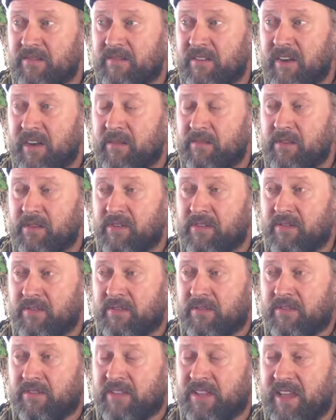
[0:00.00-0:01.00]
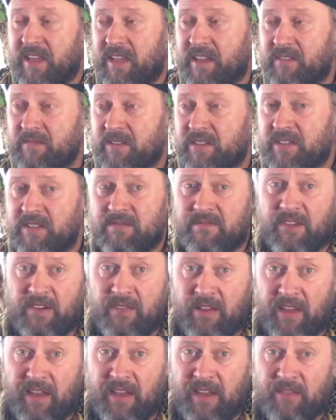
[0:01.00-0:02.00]
fiber stand, which is
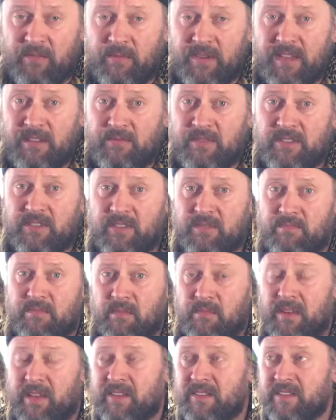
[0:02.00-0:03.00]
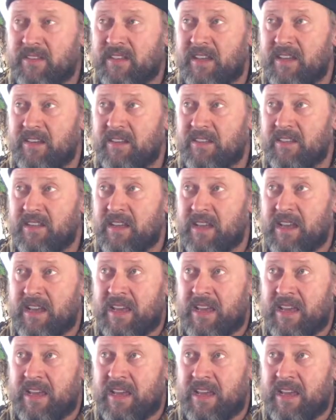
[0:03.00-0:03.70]
very lightweight, which you probably understand is